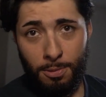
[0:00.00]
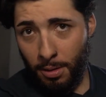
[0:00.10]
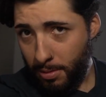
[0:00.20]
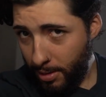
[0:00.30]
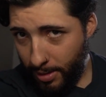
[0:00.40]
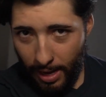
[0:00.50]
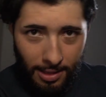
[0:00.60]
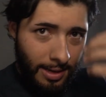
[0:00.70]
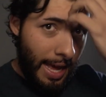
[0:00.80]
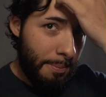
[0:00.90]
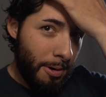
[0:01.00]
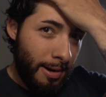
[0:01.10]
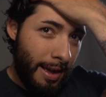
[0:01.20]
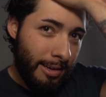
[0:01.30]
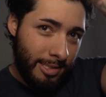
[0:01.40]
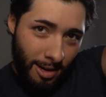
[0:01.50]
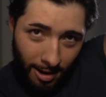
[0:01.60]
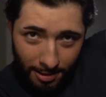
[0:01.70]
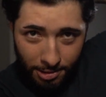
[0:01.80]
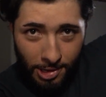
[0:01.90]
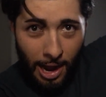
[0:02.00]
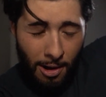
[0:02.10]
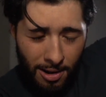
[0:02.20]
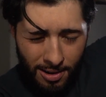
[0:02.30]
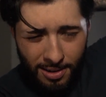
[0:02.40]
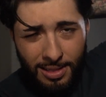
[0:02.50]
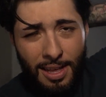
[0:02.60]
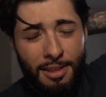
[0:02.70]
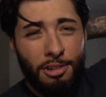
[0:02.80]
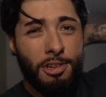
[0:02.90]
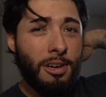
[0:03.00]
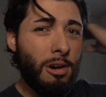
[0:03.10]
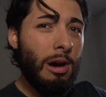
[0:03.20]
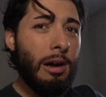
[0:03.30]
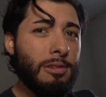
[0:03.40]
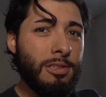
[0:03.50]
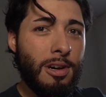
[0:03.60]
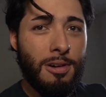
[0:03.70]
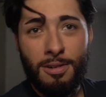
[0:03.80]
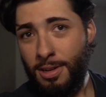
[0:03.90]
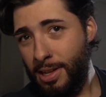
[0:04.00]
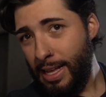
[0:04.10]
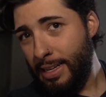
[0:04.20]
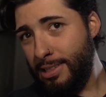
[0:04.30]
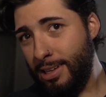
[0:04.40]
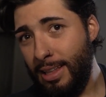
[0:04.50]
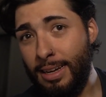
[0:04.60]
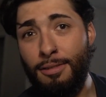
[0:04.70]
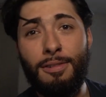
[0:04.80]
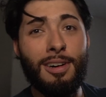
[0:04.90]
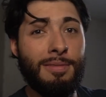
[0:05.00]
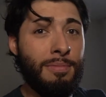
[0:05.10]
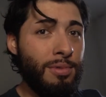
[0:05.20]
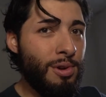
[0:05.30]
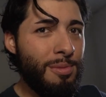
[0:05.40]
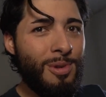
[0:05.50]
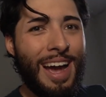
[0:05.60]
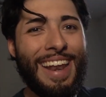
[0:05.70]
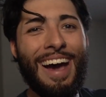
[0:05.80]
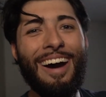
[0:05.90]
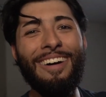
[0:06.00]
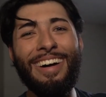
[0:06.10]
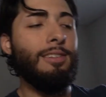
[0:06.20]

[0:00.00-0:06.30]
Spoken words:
probably looking hella happy right now. I just got out of the shower, letting this shit grow out, so it's looking like a fucking broom right now.